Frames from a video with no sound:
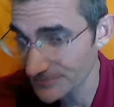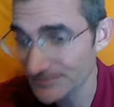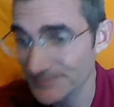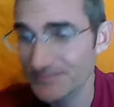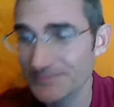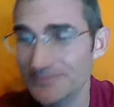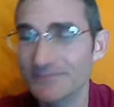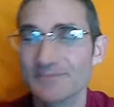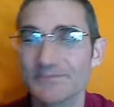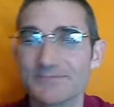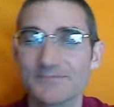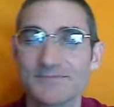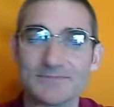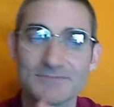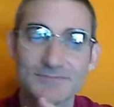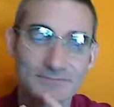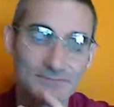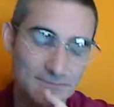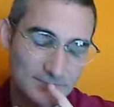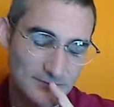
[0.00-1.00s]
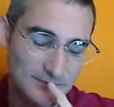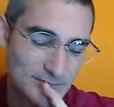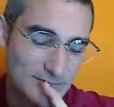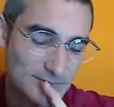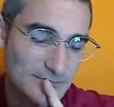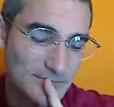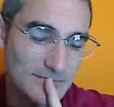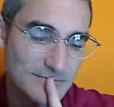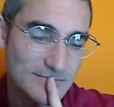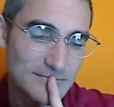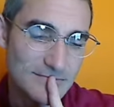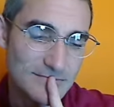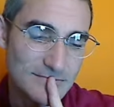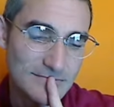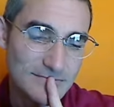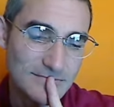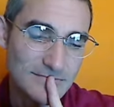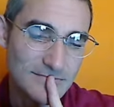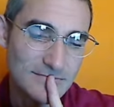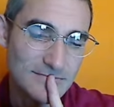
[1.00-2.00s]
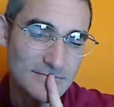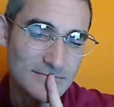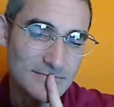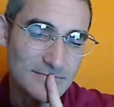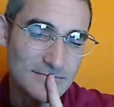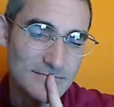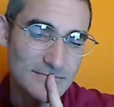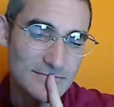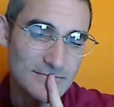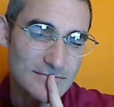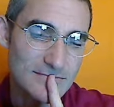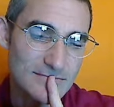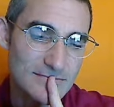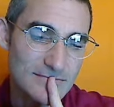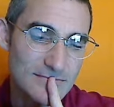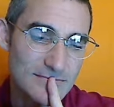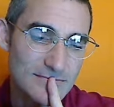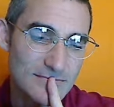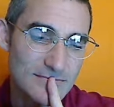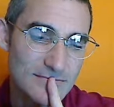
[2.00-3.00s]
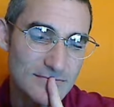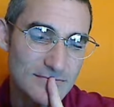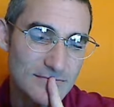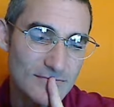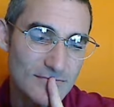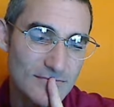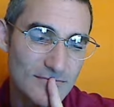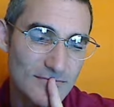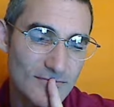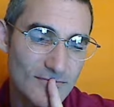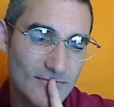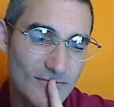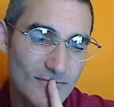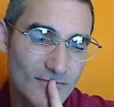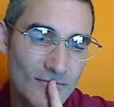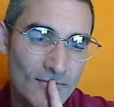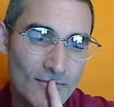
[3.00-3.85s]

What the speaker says: No one is speaking in this clip.